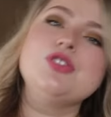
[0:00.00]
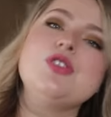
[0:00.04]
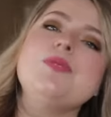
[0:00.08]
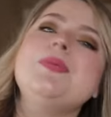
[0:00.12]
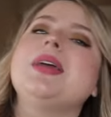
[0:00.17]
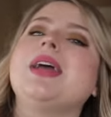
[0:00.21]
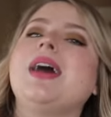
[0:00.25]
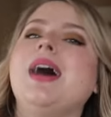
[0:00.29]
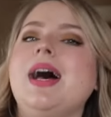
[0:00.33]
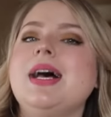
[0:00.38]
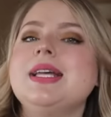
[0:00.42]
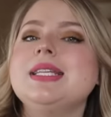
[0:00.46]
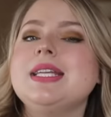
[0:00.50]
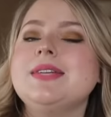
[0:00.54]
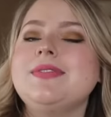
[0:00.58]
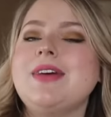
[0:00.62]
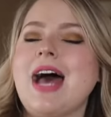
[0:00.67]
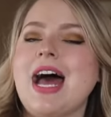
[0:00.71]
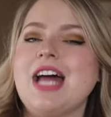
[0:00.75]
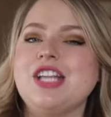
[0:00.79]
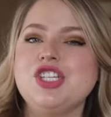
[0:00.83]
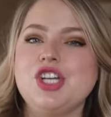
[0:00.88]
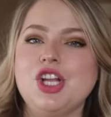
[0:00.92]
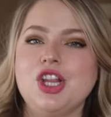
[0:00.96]
So because I've
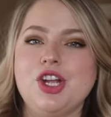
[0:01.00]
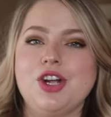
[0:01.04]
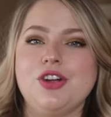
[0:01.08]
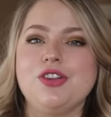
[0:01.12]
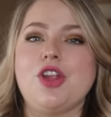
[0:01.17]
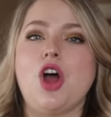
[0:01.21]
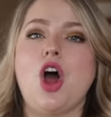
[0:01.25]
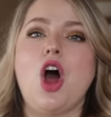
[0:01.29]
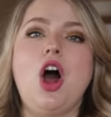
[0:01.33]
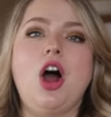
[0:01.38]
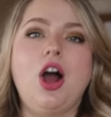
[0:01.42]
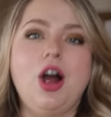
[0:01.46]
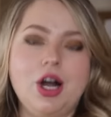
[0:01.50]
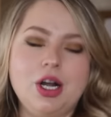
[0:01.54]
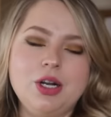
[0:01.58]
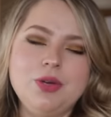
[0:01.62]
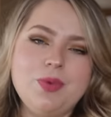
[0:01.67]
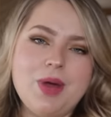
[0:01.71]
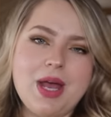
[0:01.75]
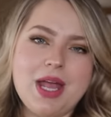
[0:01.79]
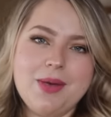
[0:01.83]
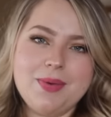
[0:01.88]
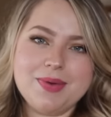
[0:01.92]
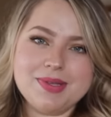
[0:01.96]
had to learn the hard
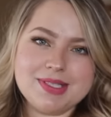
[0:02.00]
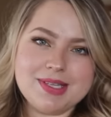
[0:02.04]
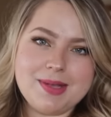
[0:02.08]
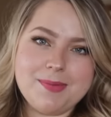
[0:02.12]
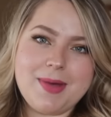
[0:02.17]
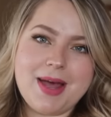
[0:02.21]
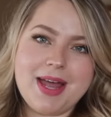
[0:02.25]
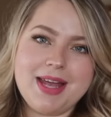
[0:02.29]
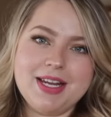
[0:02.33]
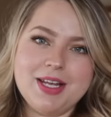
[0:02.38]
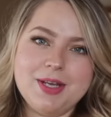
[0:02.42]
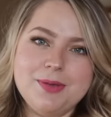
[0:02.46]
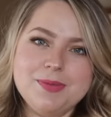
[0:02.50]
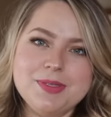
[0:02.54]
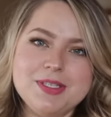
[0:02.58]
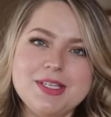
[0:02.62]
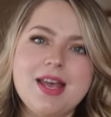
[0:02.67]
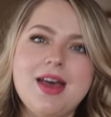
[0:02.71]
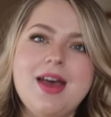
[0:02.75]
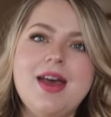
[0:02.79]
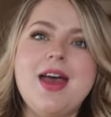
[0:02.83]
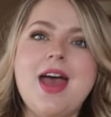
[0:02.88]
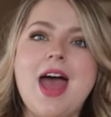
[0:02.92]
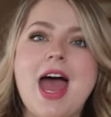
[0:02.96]
way with some items,
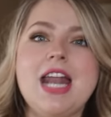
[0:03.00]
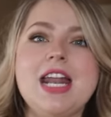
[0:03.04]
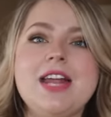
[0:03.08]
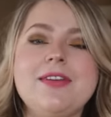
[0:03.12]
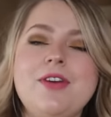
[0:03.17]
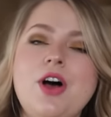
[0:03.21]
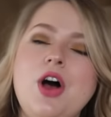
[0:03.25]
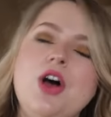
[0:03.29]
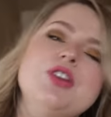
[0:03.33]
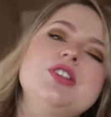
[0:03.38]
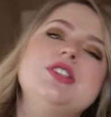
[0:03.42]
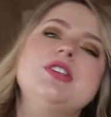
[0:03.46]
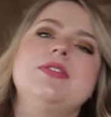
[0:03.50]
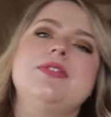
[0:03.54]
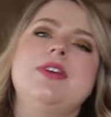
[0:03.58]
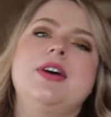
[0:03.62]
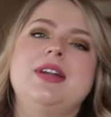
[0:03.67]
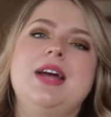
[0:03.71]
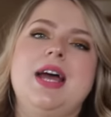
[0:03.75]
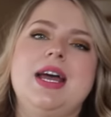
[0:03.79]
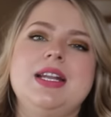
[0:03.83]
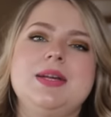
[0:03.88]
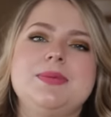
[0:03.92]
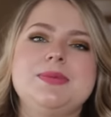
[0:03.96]
and I've also found
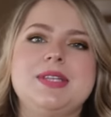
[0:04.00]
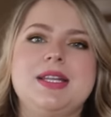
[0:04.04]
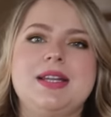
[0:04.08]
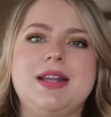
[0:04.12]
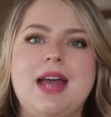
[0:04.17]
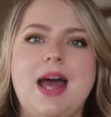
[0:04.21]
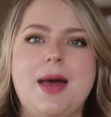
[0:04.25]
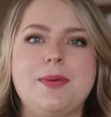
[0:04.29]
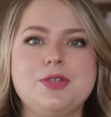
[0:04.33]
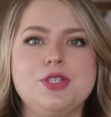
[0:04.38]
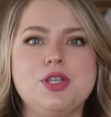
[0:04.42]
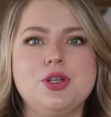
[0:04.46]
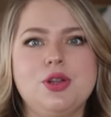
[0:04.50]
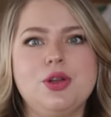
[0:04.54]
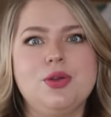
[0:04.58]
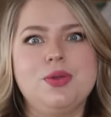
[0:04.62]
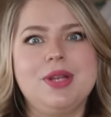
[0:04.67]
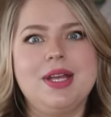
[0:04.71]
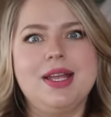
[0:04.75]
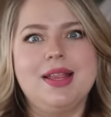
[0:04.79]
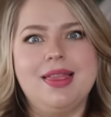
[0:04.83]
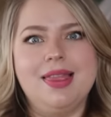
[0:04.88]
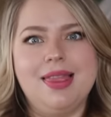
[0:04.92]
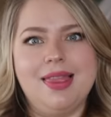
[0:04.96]
items that I
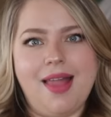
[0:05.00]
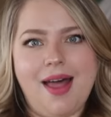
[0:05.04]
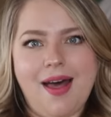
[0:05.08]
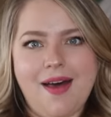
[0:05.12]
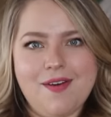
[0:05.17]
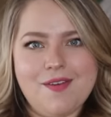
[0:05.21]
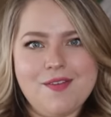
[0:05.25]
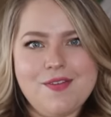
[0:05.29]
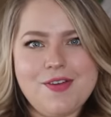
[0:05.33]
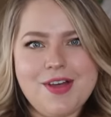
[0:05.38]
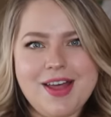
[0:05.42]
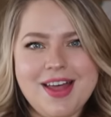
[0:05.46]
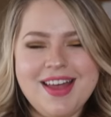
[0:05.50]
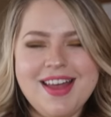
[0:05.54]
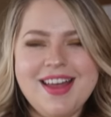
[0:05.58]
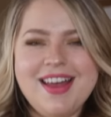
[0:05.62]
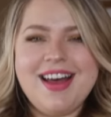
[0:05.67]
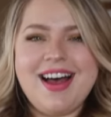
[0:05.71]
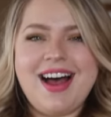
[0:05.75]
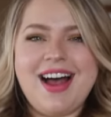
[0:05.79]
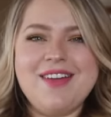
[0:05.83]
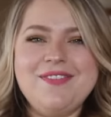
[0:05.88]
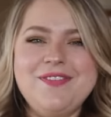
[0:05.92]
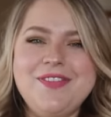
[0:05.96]
absolutely love,
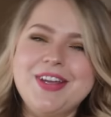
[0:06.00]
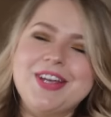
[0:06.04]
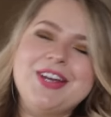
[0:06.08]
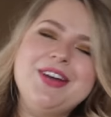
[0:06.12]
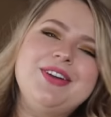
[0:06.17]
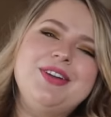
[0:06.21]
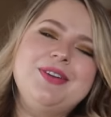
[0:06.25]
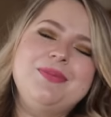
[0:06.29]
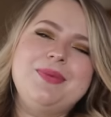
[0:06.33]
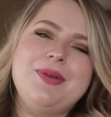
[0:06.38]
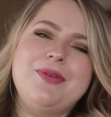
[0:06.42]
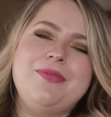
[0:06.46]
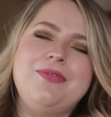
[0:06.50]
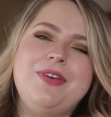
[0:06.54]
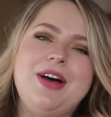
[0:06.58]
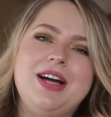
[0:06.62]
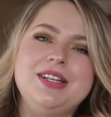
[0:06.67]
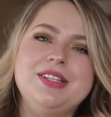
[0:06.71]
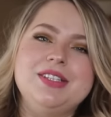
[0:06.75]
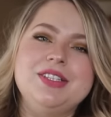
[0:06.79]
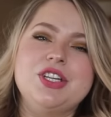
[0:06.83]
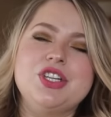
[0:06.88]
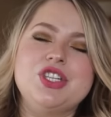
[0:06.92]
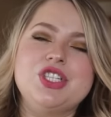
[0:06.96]
I figured it'd be
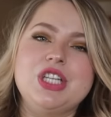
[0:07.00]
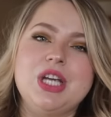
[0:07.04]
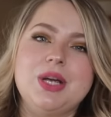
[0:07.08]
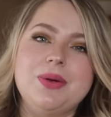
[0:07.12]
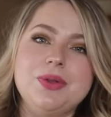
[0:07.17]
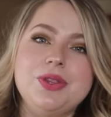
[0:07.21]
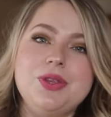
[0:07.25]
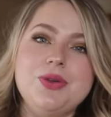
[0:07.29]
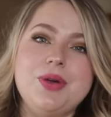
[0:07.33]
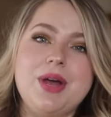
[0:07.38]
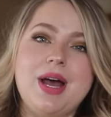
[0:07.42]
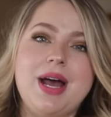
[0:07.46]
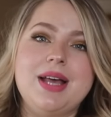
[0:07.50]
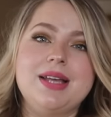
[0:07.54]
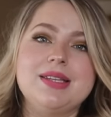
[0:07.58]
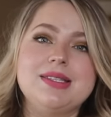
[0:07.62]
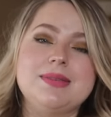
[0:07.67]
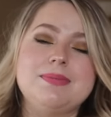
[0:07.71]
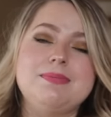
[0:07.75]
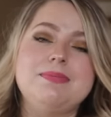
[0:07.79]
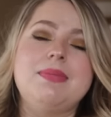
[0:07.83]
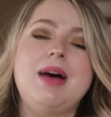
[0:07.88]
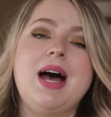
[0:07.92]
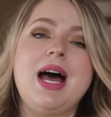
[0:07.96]
fun to share with you
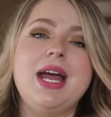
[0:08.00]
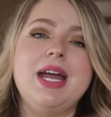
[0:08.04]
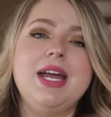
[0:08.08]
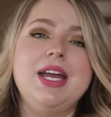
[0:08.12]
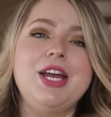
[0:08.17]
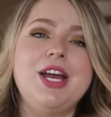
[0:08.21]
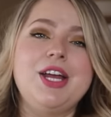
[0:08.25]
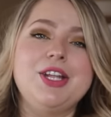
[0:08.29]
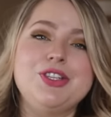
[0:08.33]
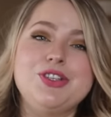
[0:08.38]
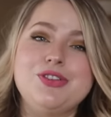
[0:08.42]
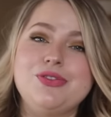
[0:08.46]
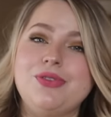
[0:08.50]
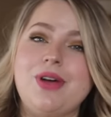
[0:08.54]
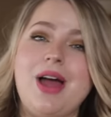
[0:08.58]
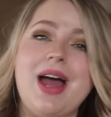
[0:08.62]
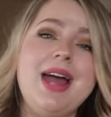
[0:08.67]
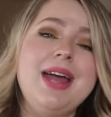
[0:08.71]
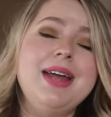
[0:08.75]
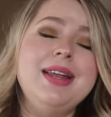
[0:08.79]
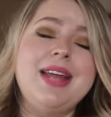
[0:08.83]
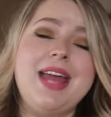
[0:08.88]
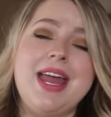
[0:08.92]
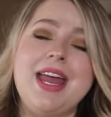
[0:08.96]
guys my
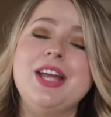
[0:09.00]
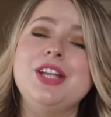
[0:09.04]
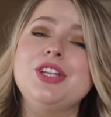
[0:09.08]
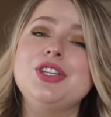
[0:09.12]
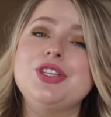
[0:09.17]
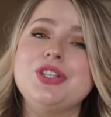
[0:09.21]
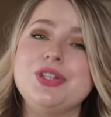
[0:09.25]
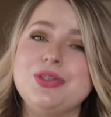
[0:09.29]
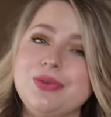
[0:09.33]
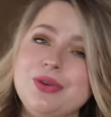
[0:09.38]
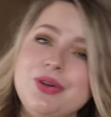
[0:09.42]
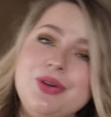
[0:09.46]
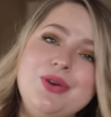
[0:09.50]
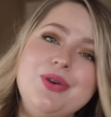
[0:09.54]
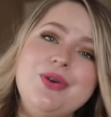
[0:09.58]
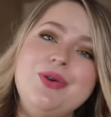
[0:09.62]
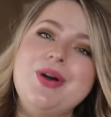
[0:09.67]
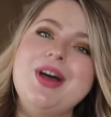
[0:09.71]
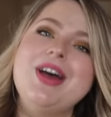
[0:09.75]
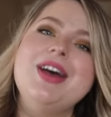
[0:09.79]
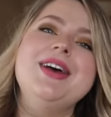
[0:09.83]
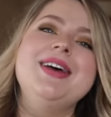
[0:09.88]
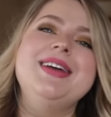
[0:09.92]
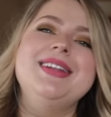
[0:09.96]
tried and
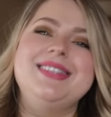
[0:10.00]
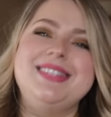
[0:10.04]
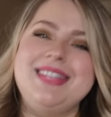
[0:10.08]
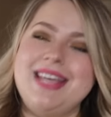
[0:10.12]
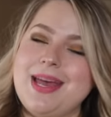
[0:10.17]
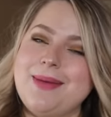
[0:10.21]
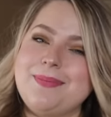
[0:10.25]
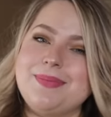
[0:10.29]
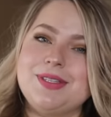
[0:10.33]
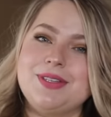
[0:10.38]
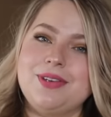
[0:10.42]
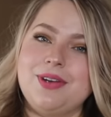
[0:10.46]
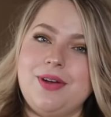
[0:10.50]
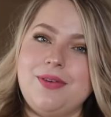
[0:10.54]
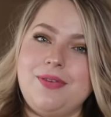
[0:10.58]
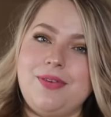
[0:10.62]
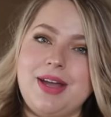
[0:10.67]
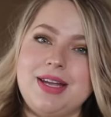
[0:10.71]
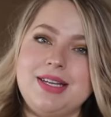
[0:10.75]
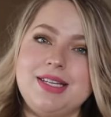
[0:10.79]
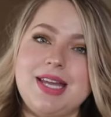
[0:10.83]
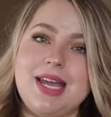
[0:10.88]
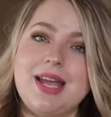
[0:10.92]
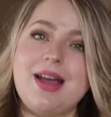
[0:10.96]
true tips for
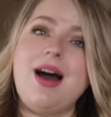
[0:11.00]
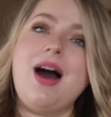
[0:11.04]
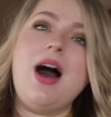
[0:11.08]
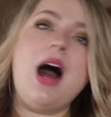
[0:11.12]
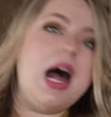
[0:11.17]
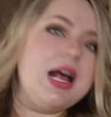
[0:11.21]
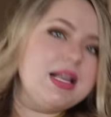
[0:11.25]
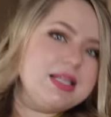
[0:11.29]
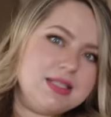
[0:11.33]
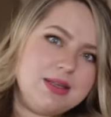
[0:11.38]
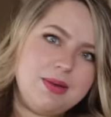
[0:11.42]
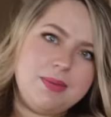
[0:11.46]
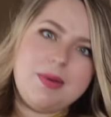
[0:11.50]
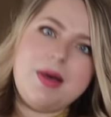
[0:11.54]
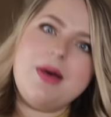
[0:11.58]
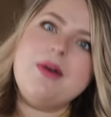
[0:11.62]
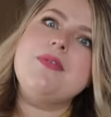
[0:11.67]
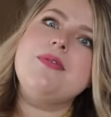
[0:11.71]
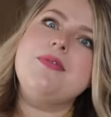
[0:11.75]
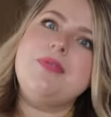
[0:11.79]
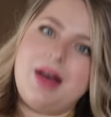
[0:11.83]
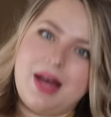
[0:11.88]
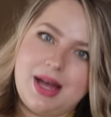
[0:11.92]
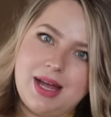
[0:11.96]
finding awesome
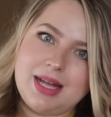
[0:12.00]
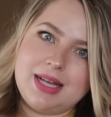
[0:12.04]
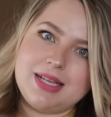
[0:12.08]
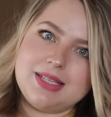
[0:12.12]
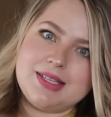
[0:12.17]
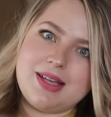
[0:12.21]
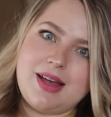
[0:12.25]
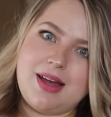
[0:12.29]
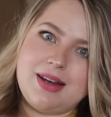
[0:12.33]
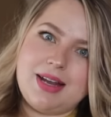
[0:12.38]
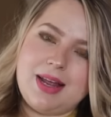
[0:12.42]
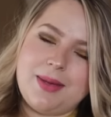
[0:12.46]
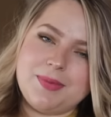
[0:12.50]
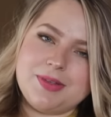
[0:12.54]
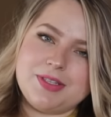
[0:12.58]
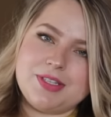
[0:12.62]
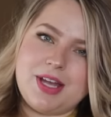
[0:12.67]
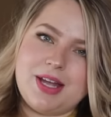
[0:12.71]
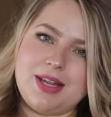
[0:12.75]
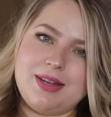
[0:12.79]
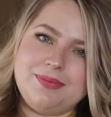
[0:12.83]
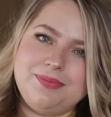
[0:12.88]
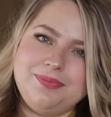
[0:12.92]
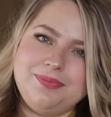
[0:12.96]
finds on Amazon.